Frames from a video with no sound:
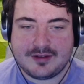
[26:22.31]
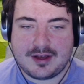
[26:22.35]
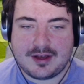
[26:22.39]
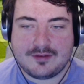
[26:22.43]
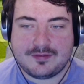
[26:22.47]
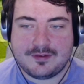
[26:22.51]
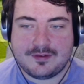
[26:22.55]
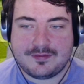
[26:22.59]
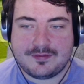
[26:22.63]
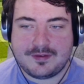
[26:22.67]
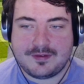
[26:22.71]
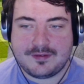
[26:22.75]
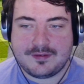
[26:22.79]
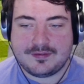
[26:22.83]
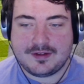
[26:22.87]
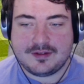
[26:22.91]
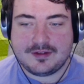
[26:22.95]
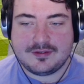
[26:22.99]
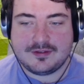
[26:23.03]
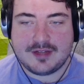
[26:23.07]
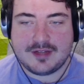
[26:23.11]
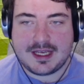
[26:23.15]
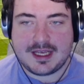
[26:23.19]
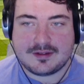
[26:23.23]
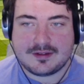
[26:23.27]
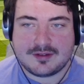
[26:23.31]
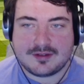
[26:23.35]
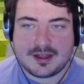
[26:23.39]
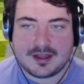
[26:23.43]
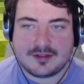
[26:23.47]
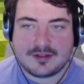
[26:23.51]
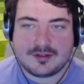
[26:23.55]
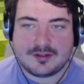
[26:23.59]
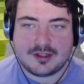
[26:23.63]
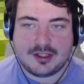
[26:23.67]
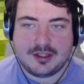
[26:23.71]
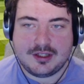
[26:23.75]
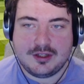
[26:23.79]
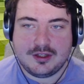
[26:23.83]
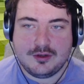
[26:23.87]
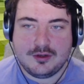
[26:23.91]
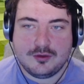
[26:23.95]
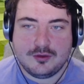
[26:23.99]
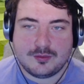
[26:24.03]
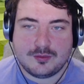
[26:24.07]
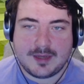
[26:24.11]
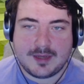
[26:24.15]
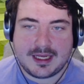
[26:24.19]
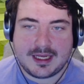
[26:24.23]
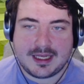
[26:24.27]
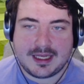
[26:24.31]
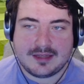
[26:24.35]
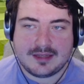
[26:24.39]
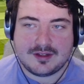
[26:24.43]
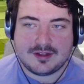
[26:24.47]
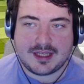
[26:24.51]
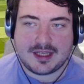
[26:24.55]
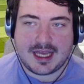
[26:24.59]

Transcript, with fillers: out for 56. That's a huge wicket to